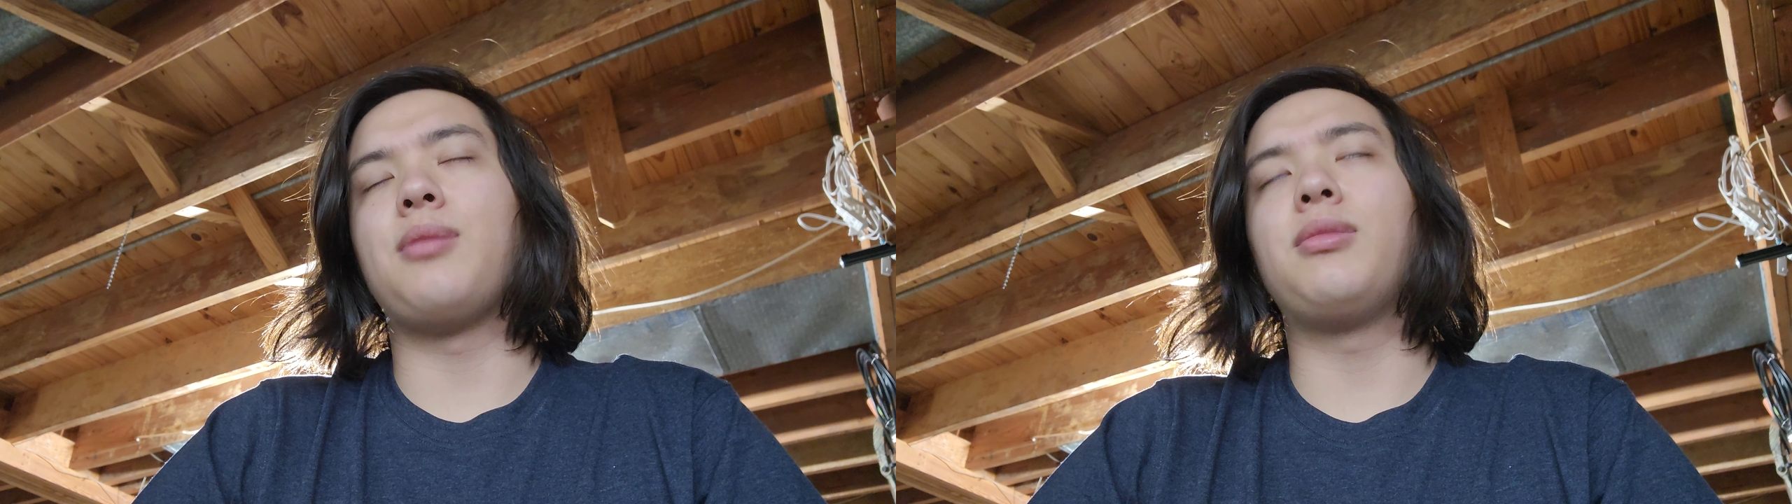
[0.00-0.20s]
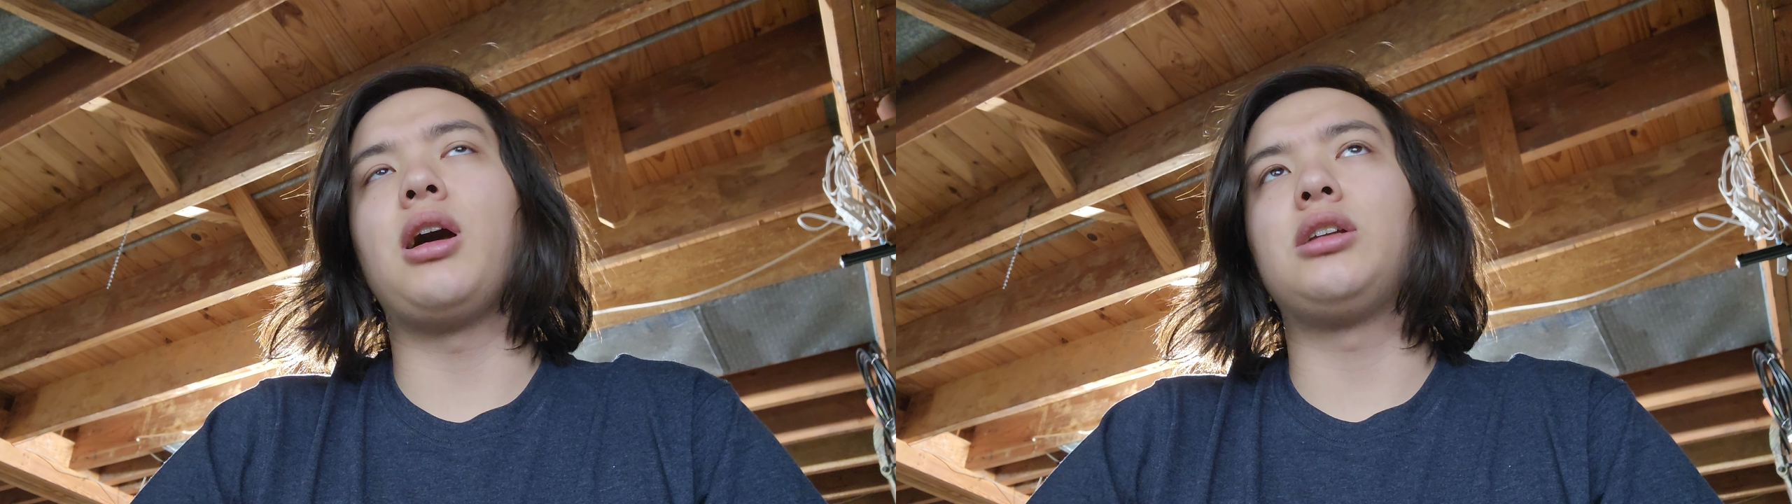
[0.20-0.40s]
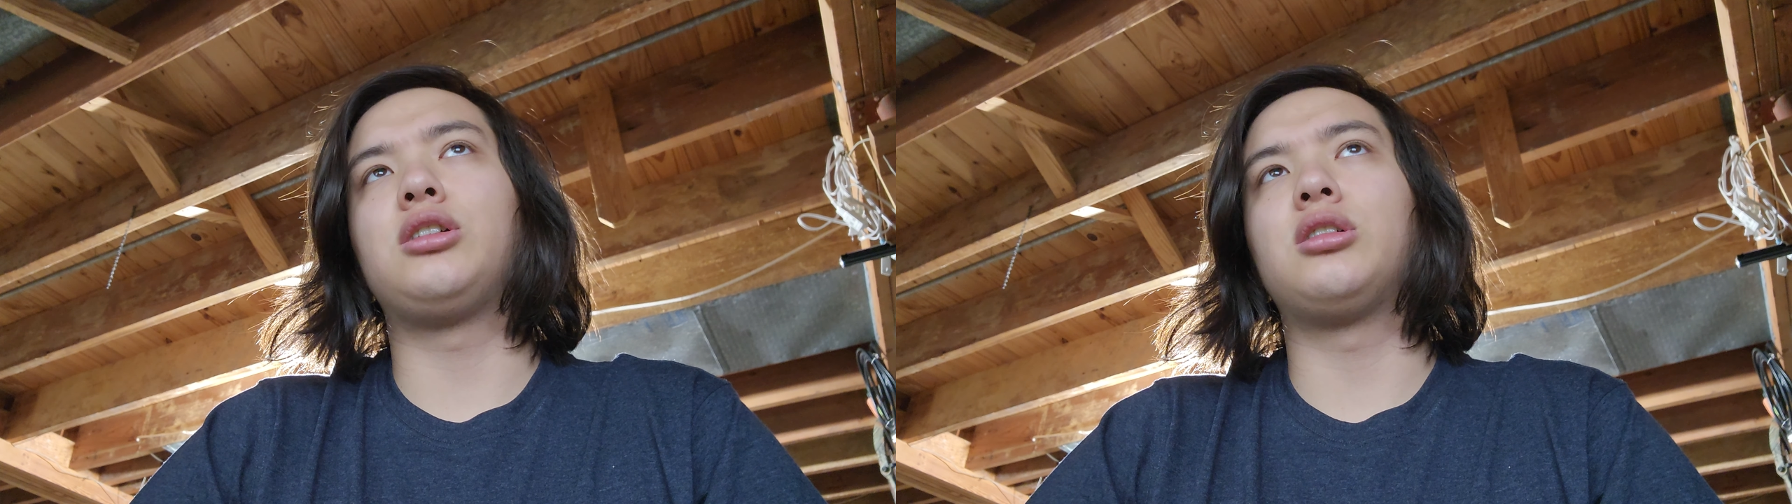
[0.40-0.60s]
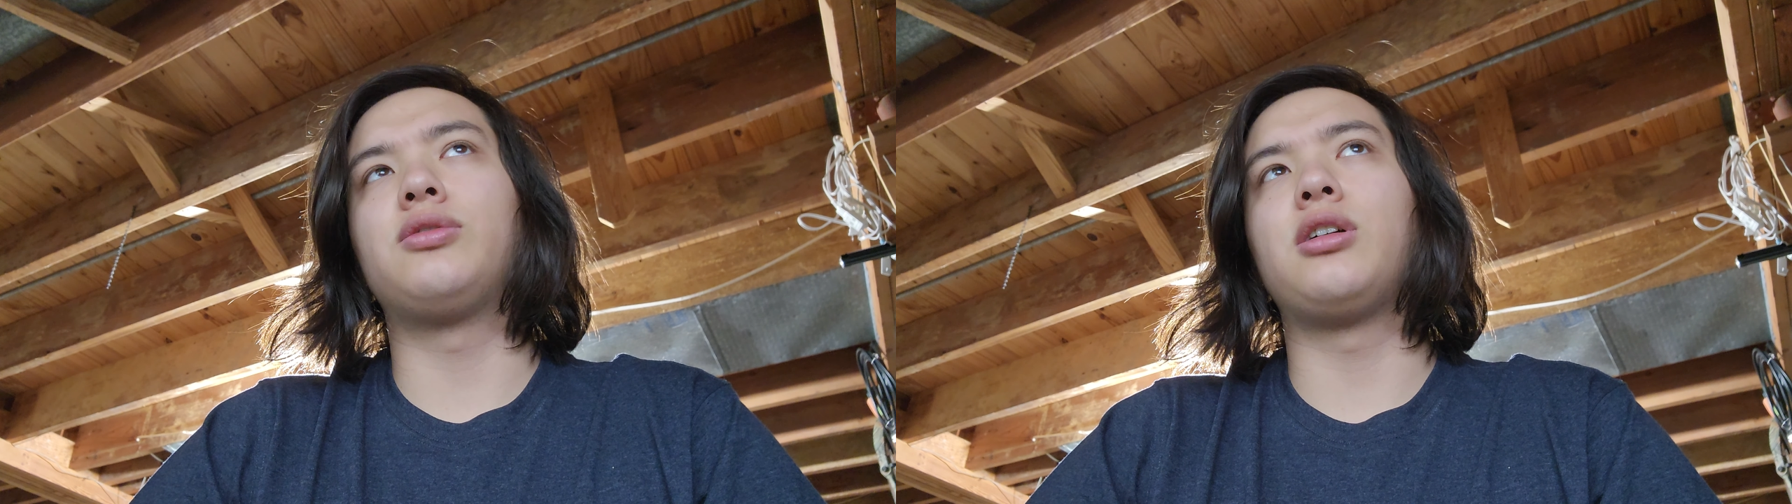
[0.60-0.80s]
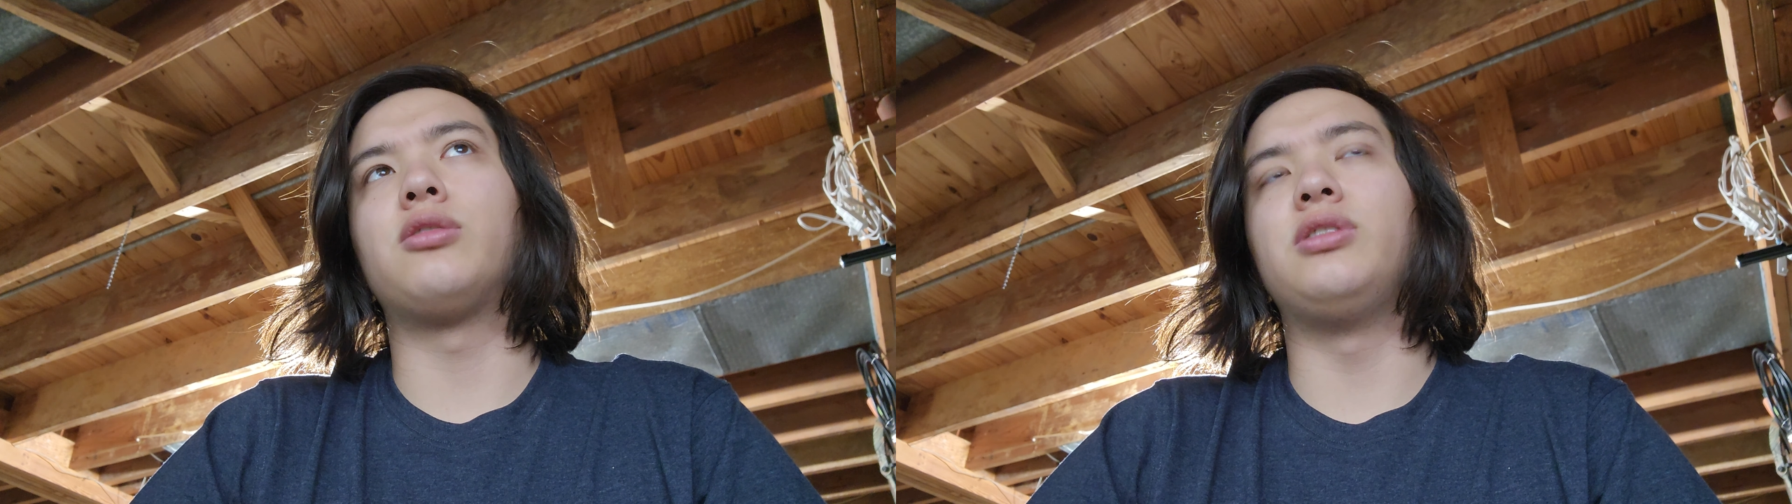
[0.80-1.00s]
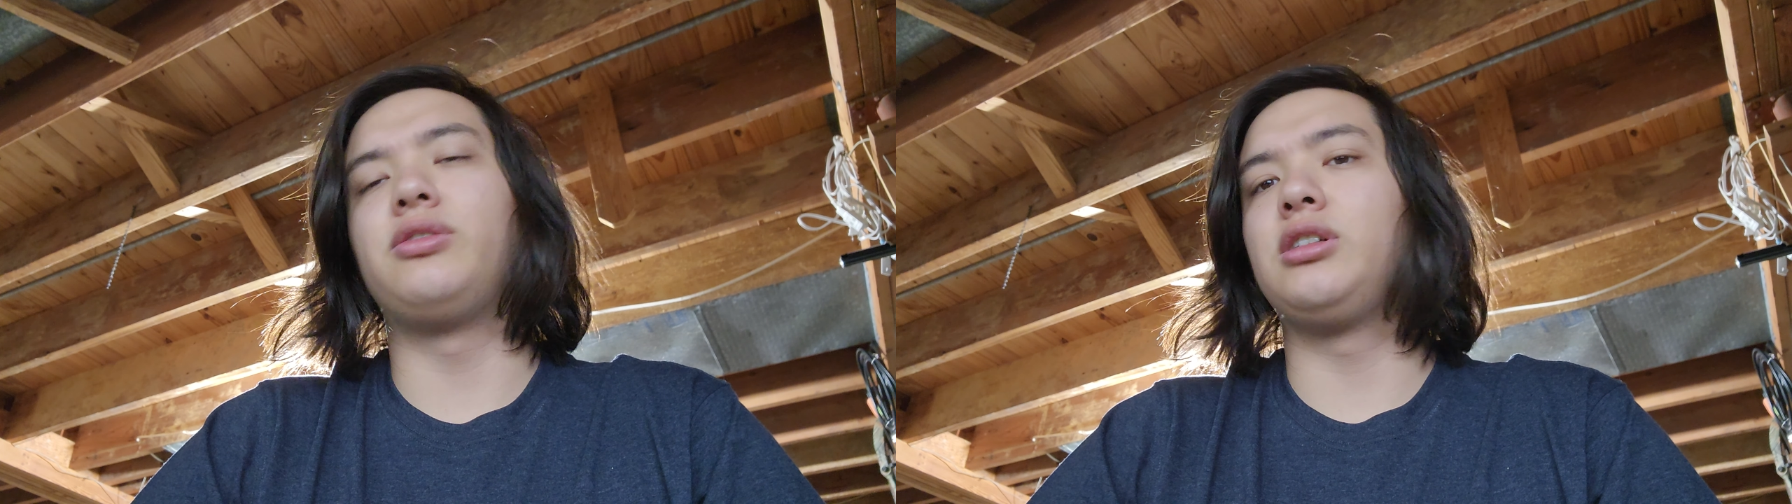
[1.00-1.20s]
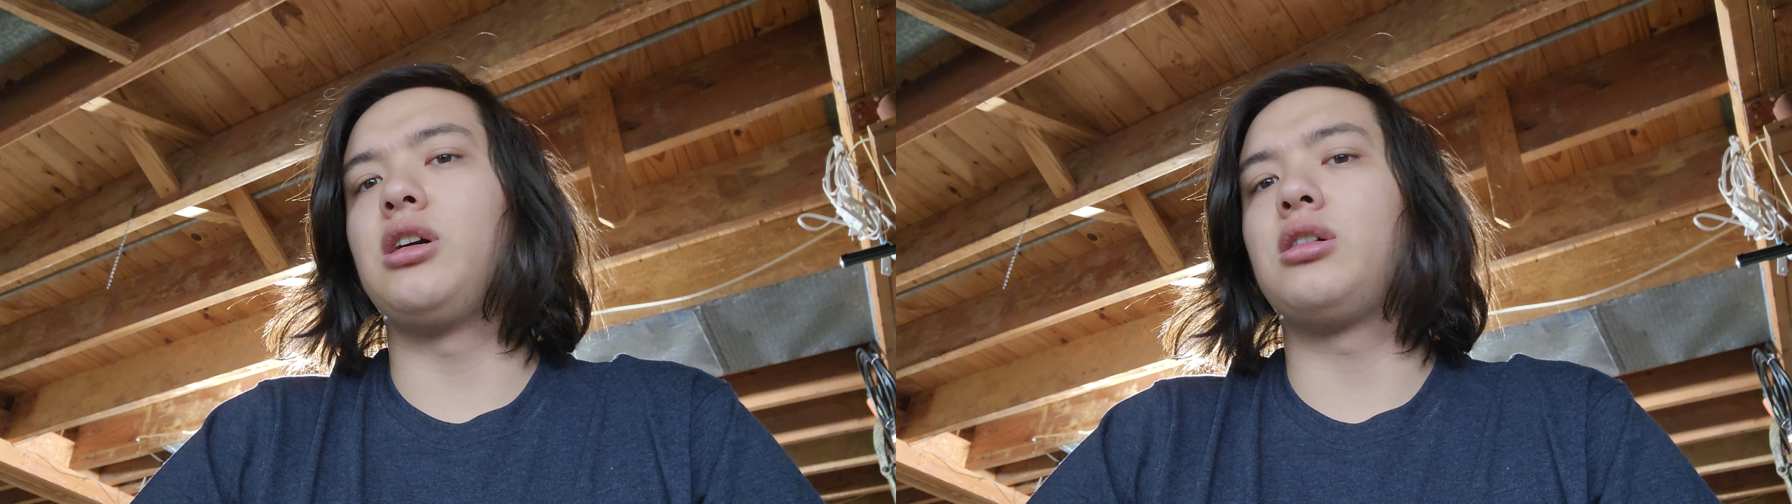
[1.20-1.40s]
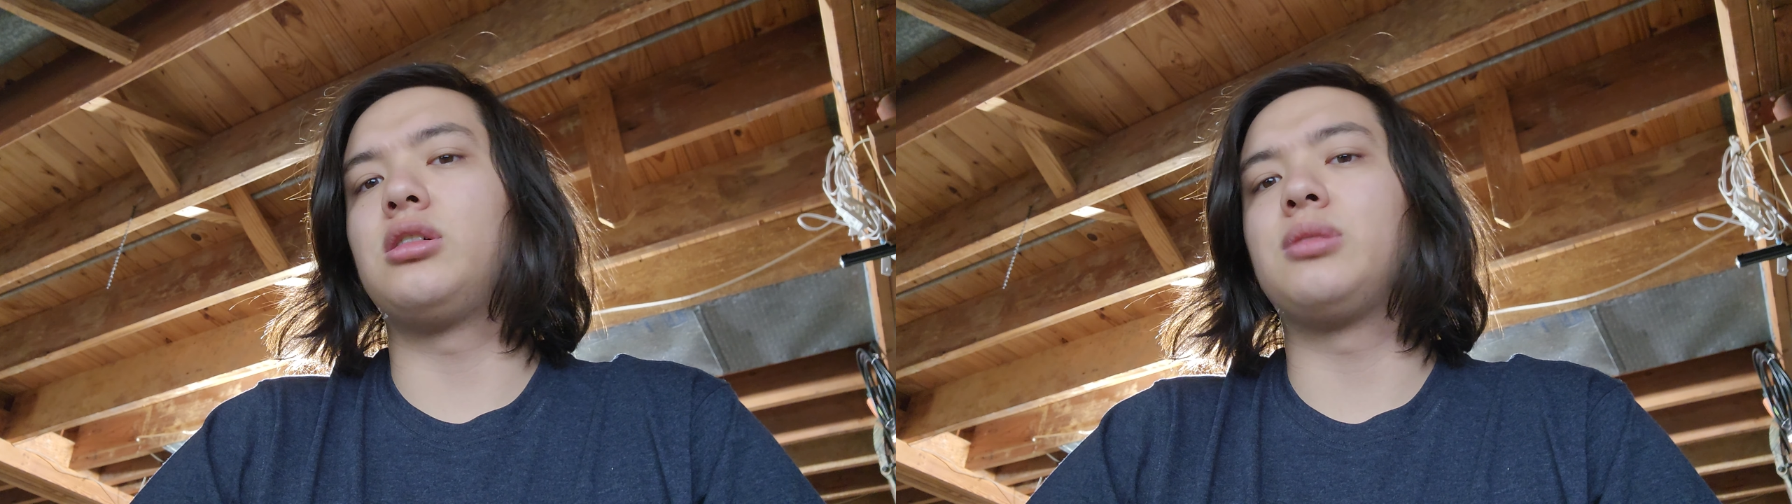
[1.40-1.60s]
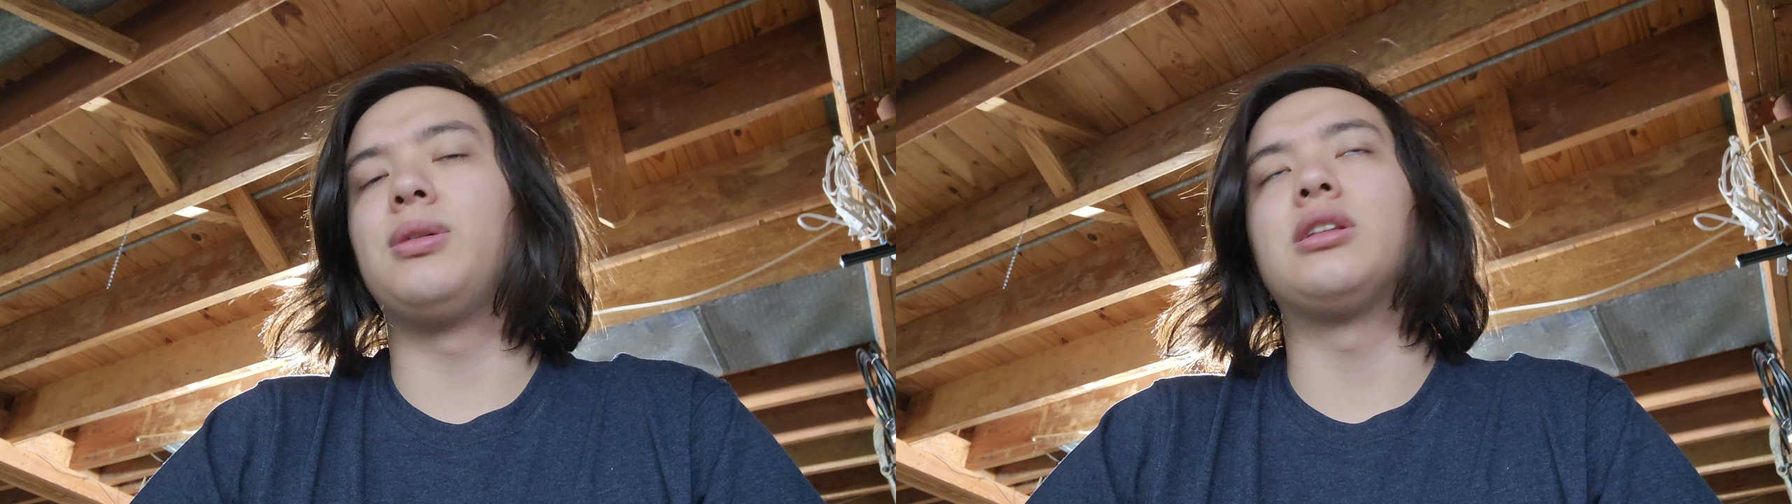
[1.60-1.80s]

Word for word: I'm not sure if they were $50,